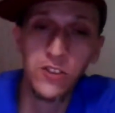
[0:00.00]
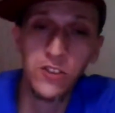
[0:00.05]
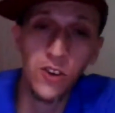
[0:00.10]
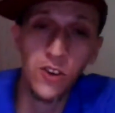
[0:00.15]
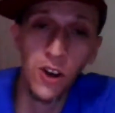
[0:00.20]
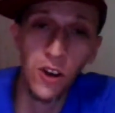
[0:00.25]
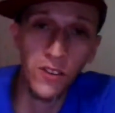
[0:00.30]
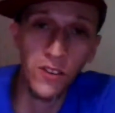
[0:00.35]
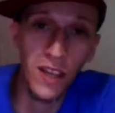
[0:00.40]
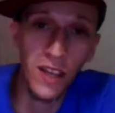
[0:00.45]
It's
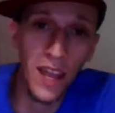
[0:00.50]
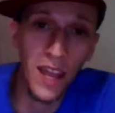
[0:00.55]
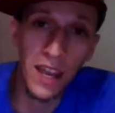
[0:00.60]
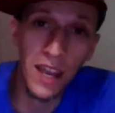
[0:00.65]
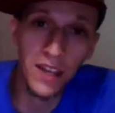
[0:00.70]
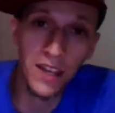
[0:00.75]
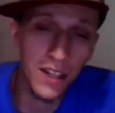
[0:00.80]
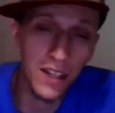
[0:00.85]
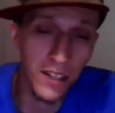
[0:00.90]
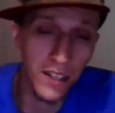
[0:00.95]
called the
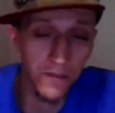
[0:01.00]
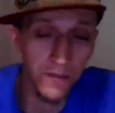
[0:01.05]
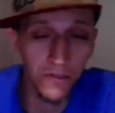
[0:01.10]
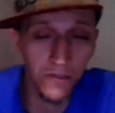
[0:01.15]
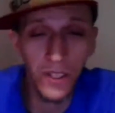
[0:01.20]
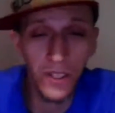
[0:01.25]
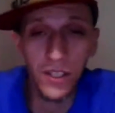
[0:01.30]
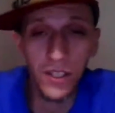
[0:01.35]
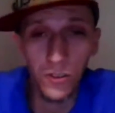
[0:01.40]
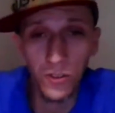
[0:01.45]
Edited
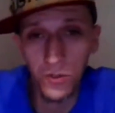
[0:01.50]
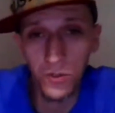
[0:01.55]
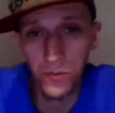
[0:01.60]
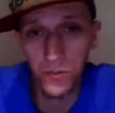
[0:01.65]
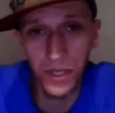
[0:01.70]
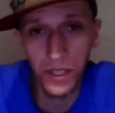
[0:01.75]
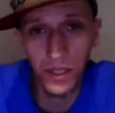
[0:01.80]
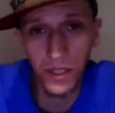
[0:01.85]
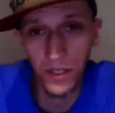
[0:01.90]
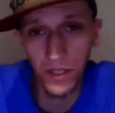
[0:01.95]
Videos
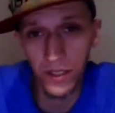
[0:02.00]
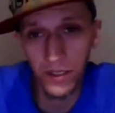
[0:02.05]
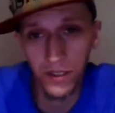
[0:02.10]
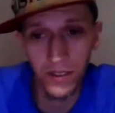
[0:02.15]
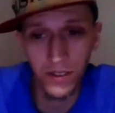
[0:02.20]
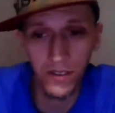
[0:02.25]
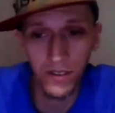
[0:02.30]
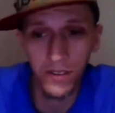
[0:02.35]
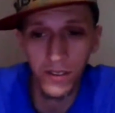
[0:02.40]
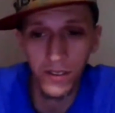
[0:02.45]

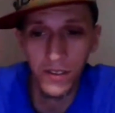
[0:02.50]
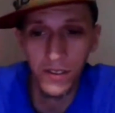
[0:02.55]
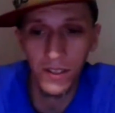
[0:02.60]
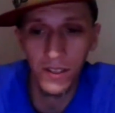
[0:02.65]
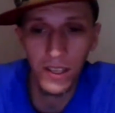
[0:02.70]
Playlist.